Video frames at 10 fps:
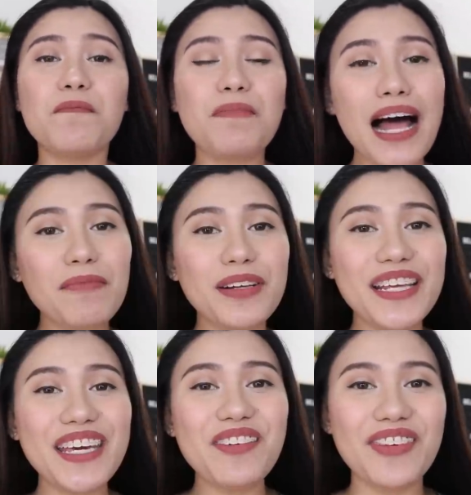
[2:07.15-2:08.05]

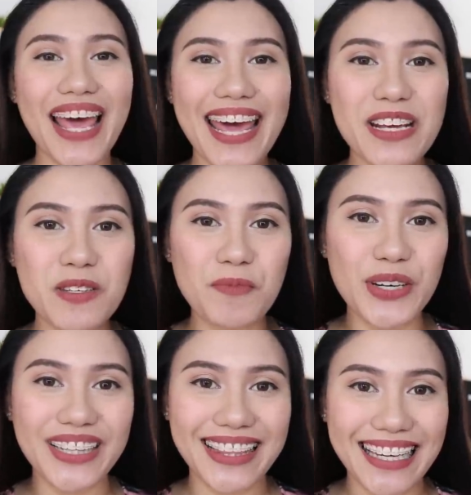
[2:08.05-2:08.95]
PALMOLIVE
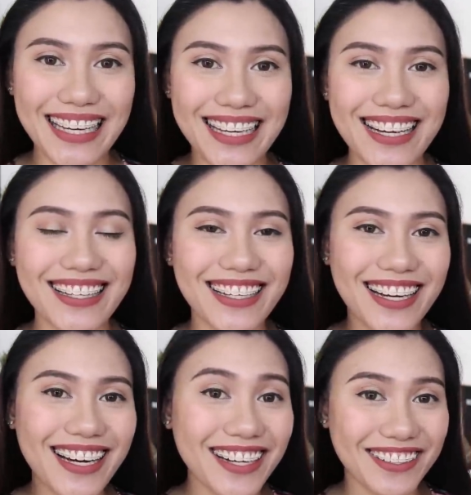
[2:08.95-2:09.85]
EXPERTIQUE
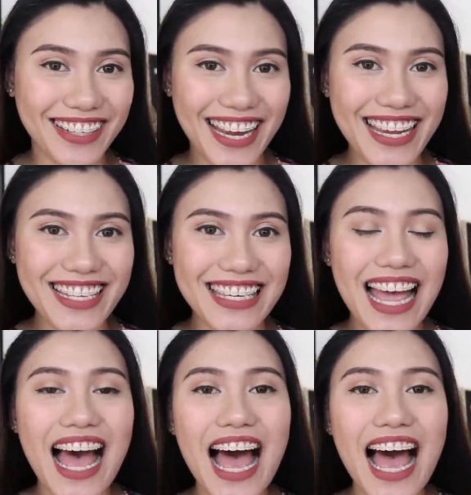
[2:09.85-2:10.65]
na range.